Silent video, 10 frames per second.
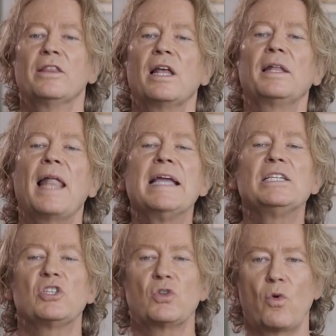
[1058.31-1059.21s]
The light
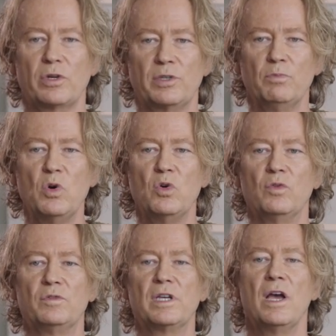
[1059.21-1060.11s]
source
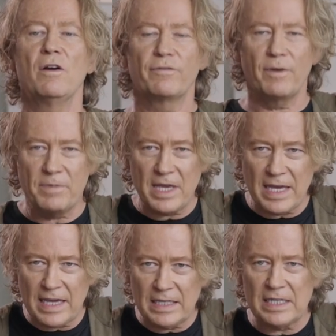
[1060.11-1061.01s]
moves from
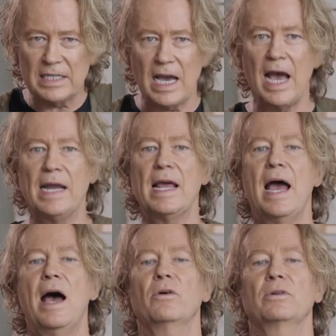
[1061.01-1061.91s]
the inside
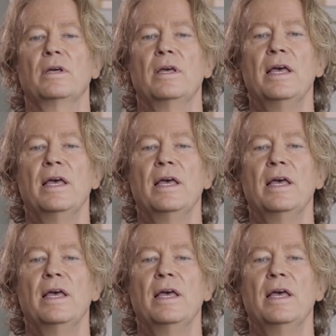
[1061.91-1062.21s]
out.